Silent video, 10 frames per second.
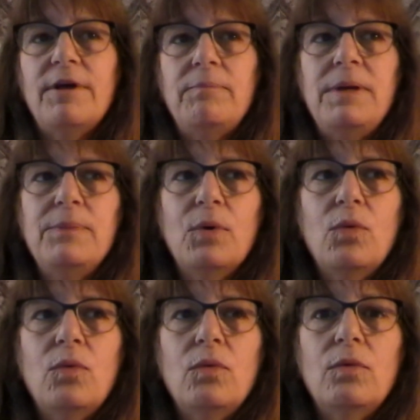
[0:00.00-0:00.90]
that
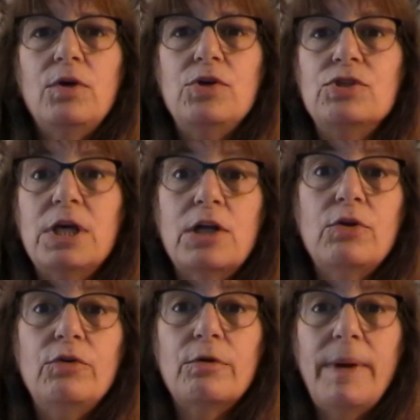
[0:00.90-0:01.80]
people usually
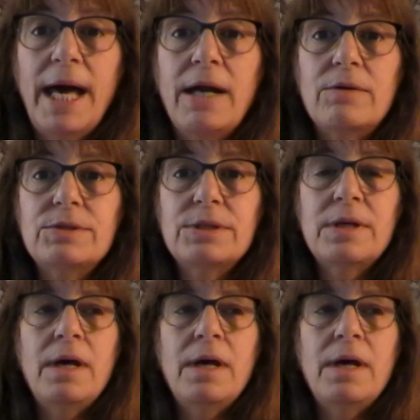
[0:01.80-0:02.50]
include in their patterns.